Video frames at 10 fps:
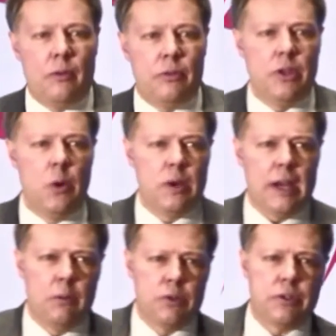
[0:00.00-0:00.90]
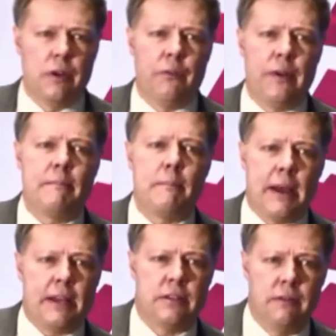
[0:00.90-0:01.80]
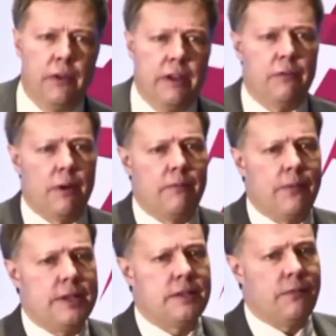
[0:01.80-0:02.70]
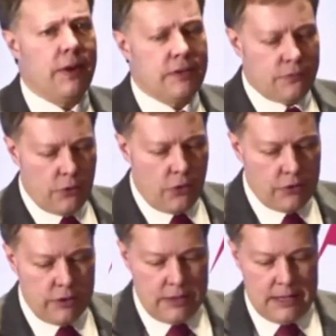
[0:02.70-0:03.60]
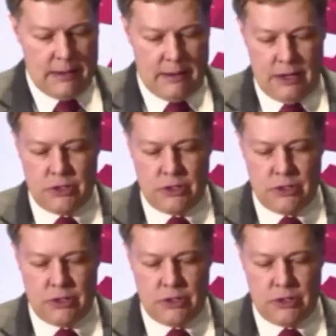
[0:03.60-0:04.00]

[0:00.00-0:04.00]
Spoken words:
the UK was suffering massively from face-to-face fraud. In